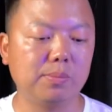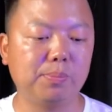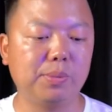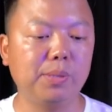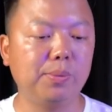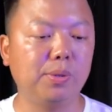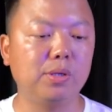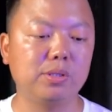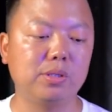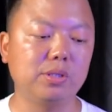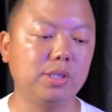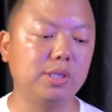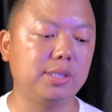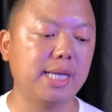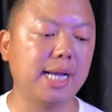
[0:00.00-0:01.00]
people
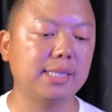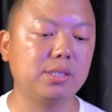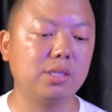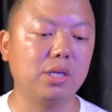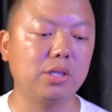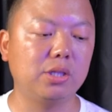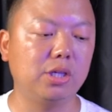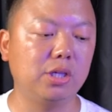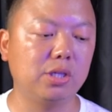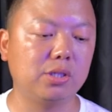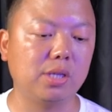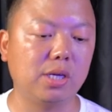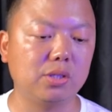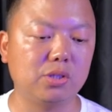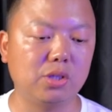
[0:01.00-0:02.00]
they just need
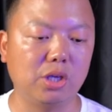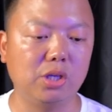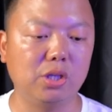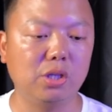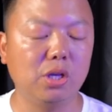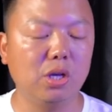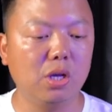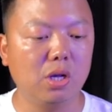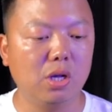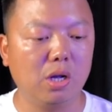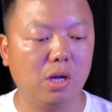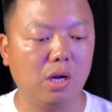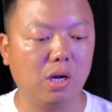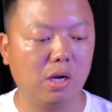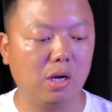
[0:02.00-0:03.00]
something
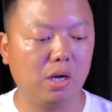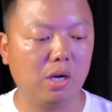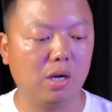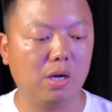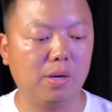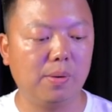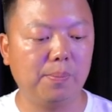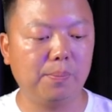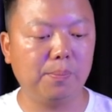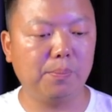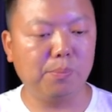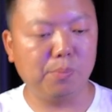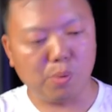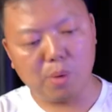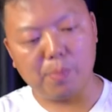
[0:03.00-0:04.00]

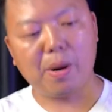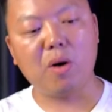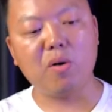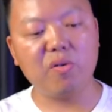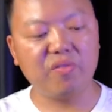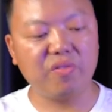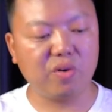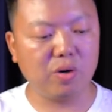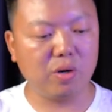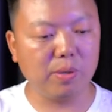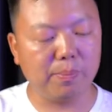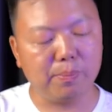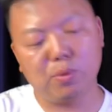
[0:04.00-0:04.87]
more powerful,